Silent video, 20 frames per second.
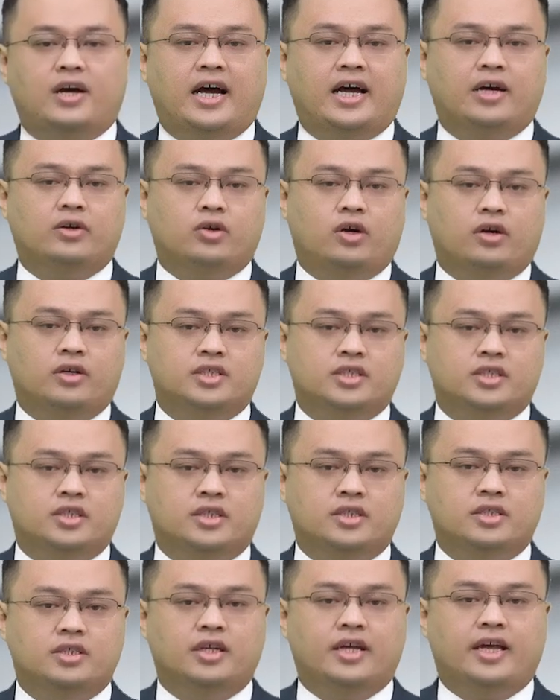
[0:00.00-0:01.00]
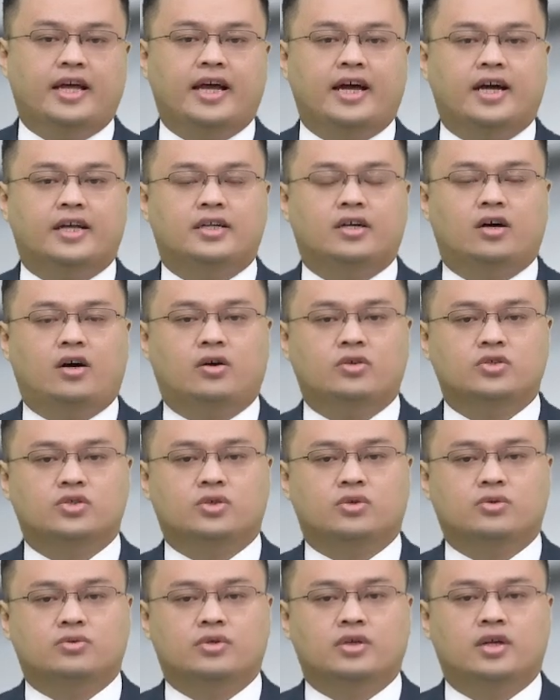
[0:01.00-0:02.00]
oxygen and
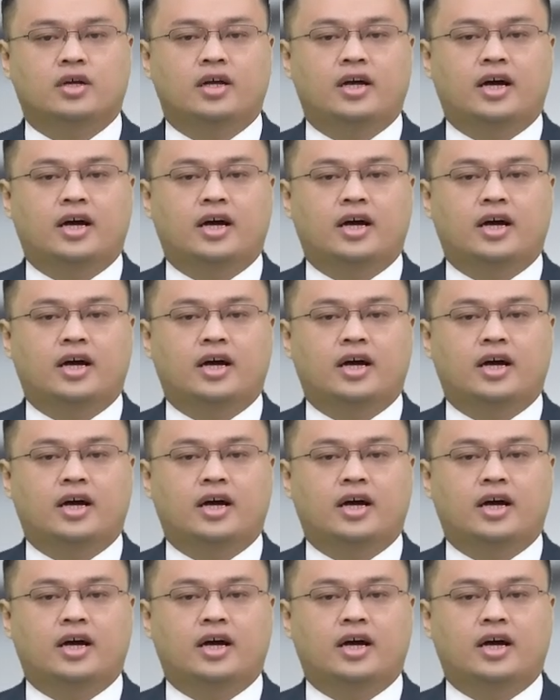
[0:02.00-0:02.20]
ozone.